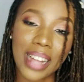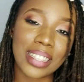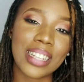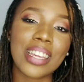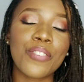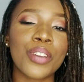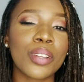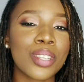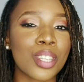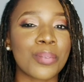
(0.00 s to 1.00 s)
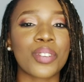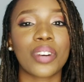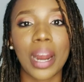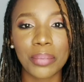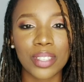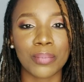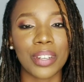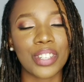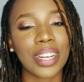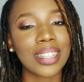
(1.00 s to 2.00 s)
And then if you're not subscribed to
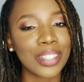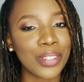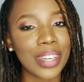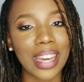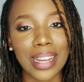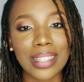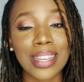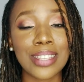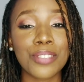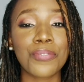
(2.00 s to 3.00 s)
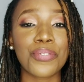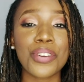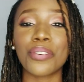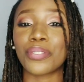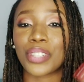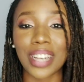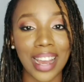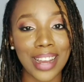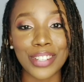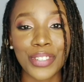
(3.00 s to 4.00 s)
my channel yet, it's free of
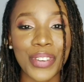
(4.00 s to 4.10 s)
charge.